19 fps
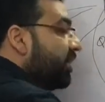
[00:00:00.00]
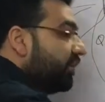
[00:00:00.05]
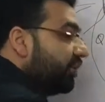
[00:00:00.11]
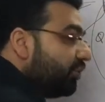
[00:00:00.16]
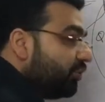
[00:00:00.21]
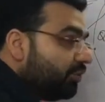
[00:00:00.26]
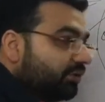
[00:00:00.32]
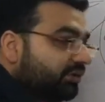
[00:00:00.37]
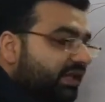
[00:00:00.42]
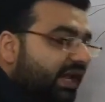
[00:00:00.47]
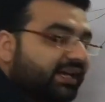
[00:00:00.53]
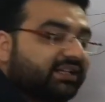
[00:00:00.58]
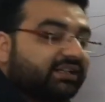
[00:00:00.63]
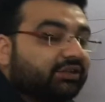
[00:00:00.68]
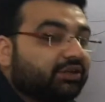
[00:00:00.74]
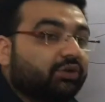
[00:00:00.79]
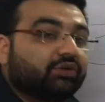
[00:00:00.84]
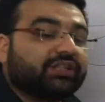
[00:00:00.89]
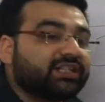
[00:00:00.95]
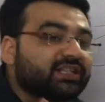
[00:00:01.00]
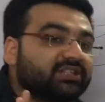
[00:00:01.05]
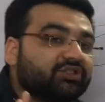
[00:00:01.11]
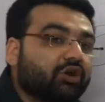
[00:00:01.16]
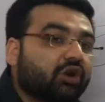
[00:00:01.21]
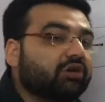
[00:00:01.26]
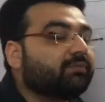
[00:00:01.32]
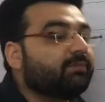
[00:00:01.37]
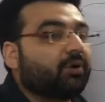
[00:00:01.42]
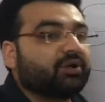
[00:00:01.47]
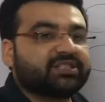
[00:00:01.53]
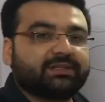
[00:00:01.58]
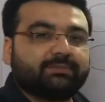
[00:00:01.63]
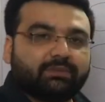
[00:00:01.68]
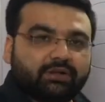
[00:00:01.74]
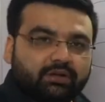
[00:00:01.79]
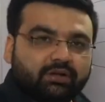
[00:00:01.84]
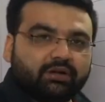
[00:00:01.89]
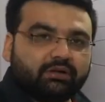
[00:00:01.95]
No, this is not
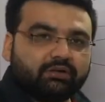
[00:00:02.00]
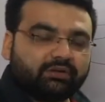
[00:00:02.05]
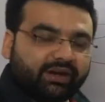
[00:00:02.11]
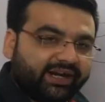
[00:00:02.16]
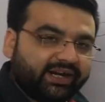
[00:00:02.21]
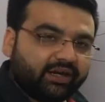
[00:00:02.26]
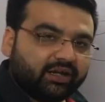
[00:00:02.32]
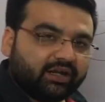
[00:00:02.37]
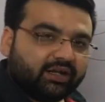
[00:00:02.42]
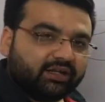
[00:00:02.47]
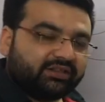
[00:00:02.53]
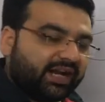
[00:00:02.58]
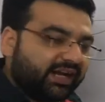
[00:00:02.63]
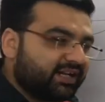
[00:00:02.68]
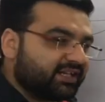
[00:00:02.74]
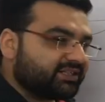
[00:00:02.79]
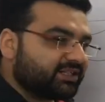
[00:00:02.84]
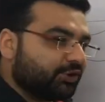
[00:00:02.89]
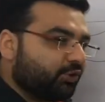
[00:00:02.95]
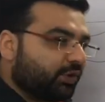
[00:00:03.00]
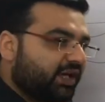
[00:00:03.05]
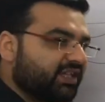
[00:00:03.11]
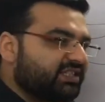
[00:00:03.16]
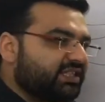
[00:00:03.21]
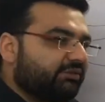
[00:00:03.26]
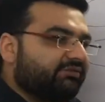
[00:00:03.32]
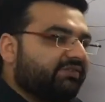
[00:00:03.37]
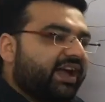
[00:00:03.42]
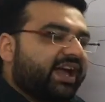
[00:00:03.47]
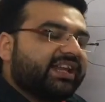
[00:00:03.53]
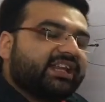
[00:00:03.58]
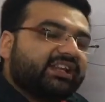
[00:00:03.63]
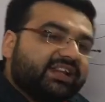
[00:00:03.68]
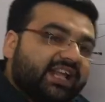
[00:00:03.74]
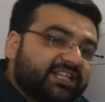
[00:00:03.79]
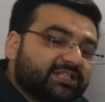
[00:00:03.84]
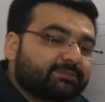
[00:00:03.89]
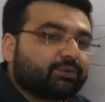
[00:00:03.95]
possible, right? That is, you can say, very
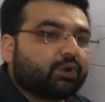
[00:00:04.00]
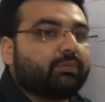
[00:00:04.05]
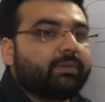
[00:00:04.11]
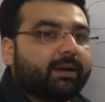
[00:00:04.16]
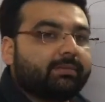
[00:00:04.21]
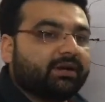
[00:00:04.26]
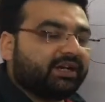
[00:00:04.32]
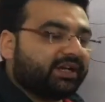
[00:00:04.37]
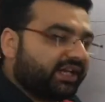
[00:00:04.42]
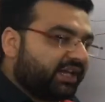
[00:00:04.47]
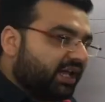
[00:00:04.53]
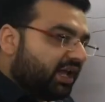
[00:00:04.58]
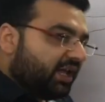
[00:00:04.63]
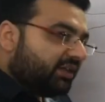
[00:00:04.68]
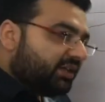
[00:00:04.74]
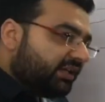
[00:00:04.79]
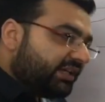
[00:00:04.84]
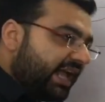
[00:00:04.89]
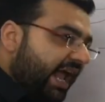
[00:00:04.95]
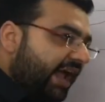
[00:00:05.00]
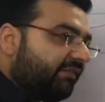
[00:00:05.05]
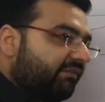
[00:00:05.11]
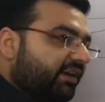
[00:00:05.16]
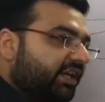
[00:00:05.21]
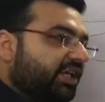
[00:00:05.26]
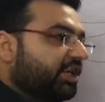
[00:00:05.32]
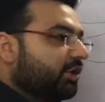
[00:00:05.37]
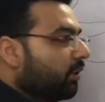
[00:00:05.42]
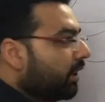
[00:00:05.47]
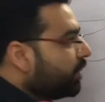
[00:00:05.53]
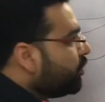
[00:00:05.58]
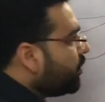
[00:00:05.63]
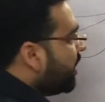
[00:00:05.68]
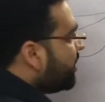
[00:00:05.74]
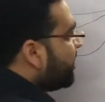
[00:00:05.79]
less probability that every year you are